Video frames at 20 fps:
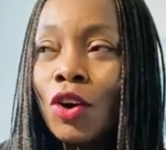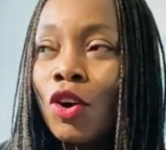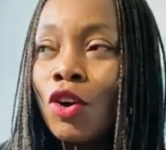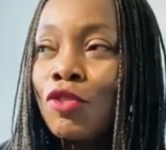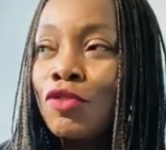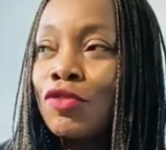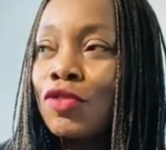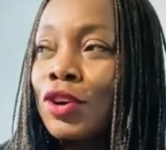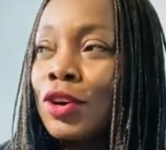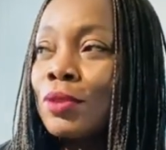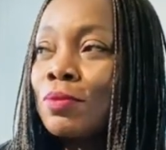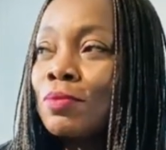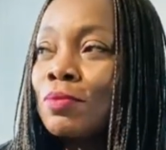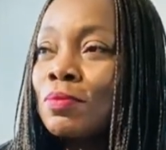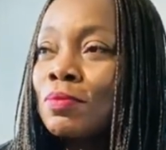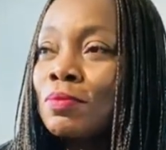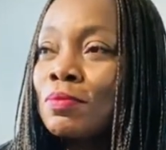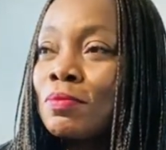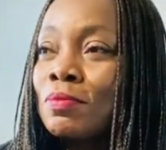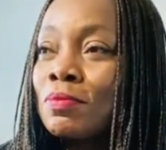of um,
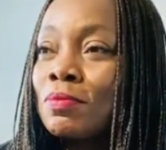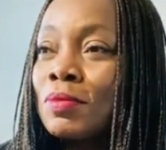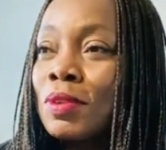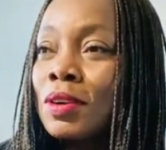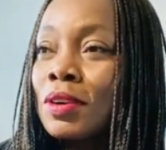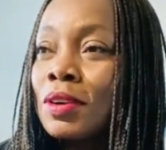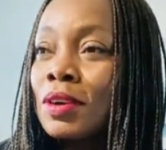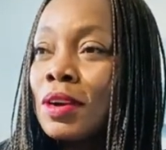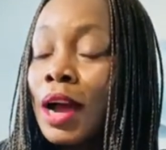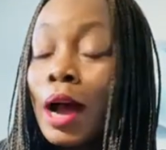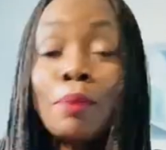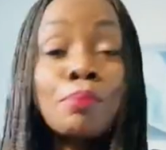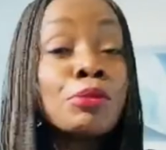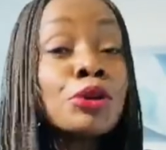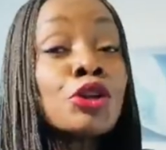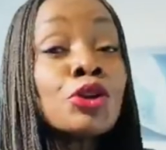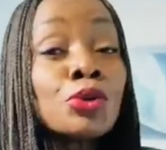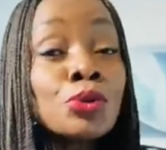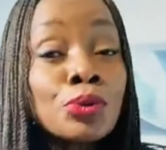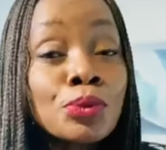
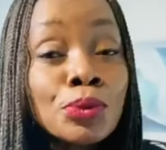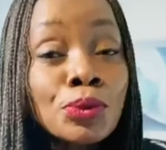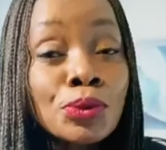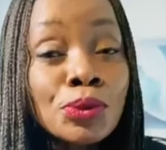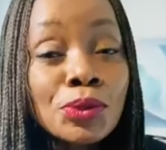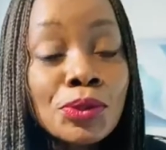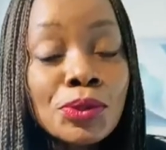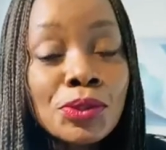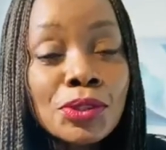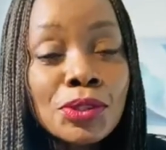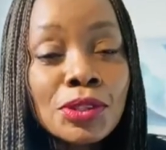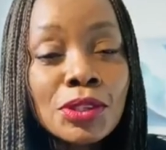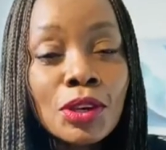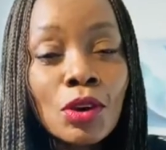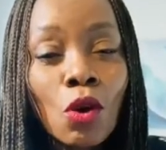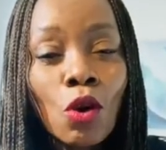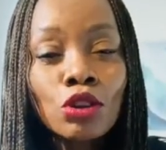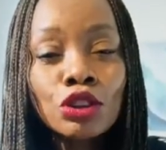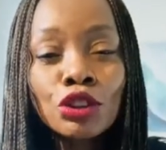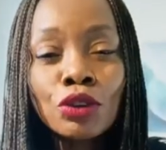abuse,
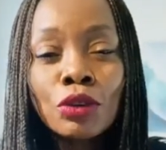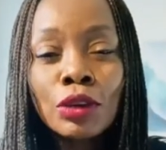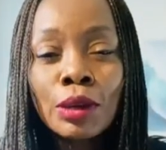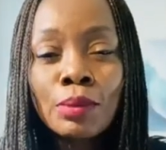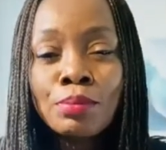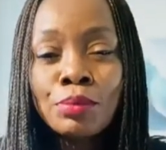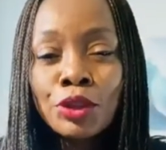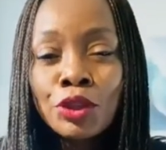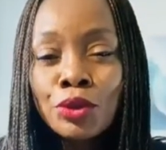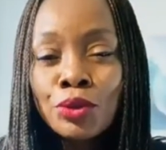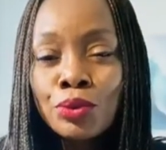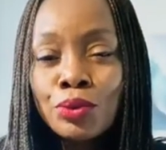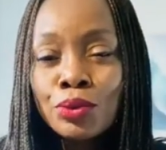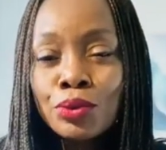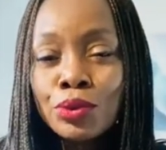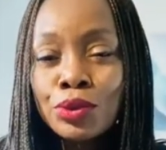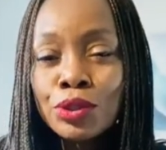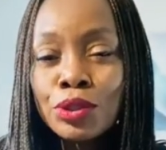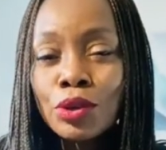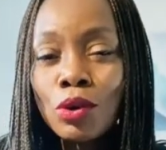cultural
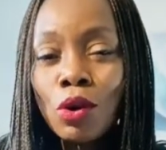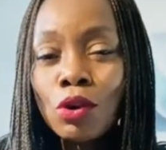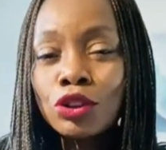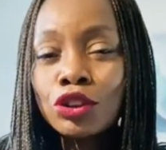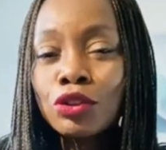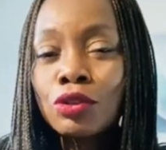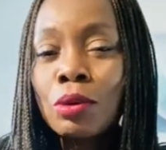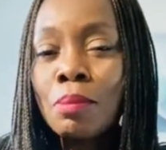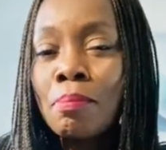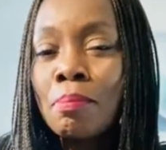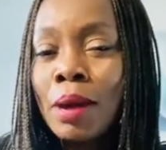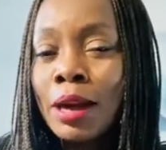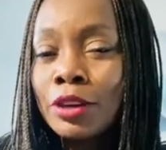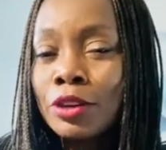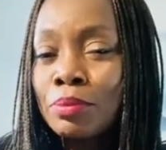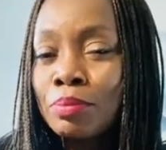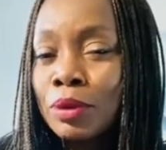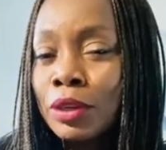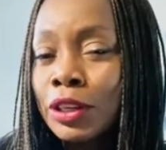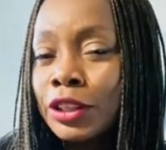abuse, cultural
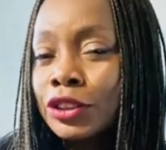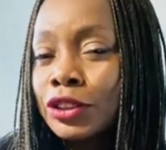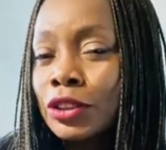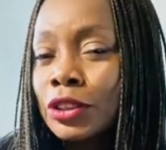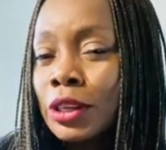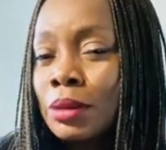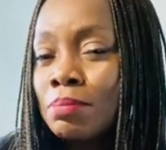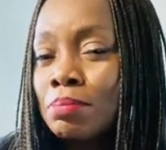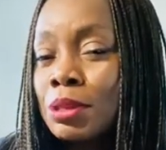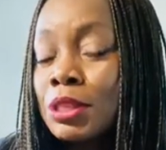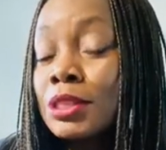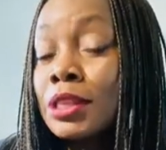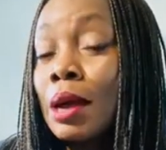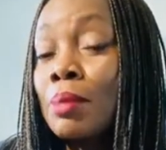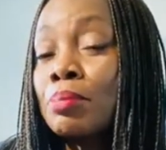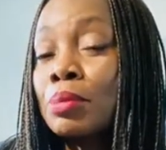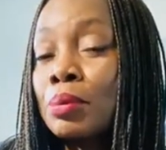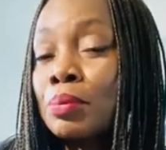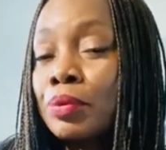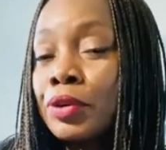manipulation and
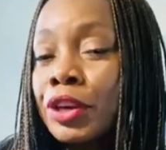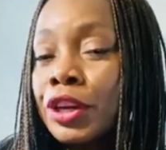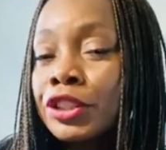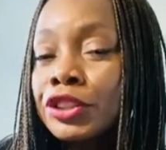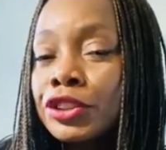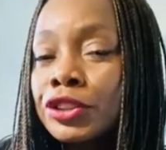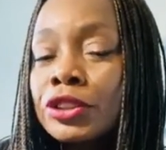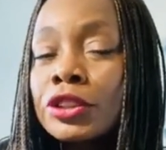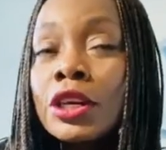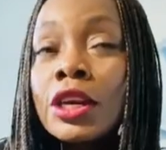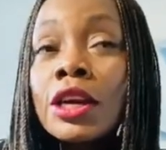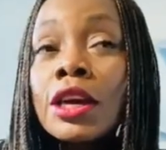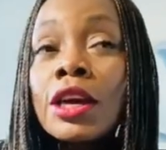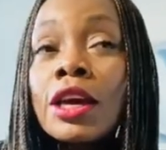misappropriation